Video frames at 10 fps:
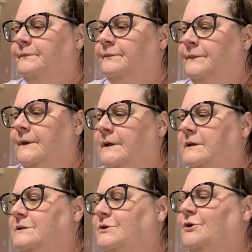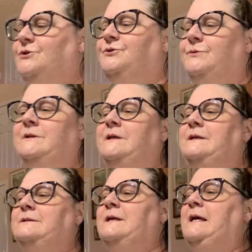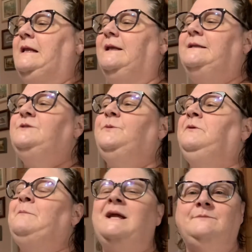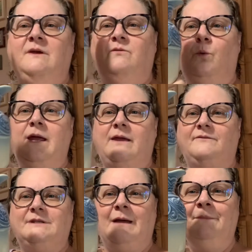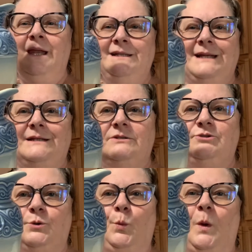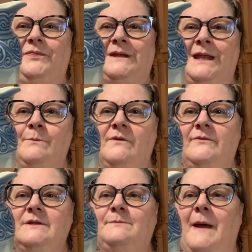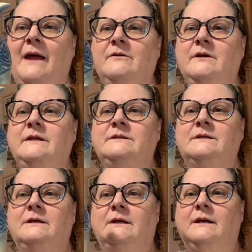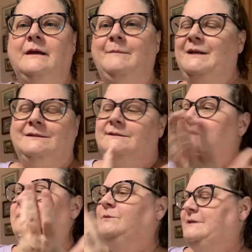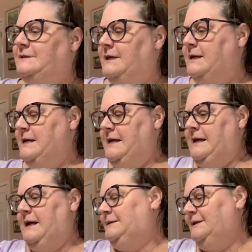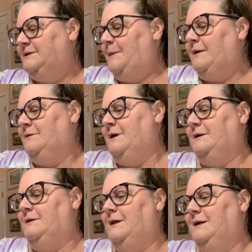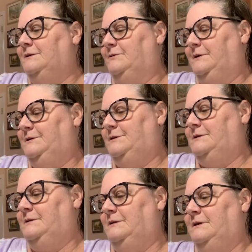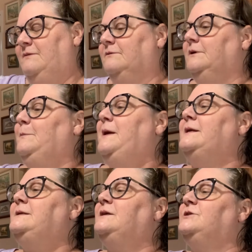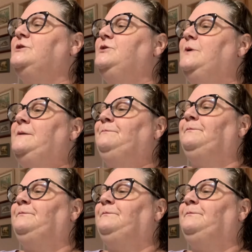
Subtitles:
they started doing these. Like this one reminds me of waves. I'm not exactly sure what the name of this pattern is because it's not the pattern I collect, so I just never really paid attention to it.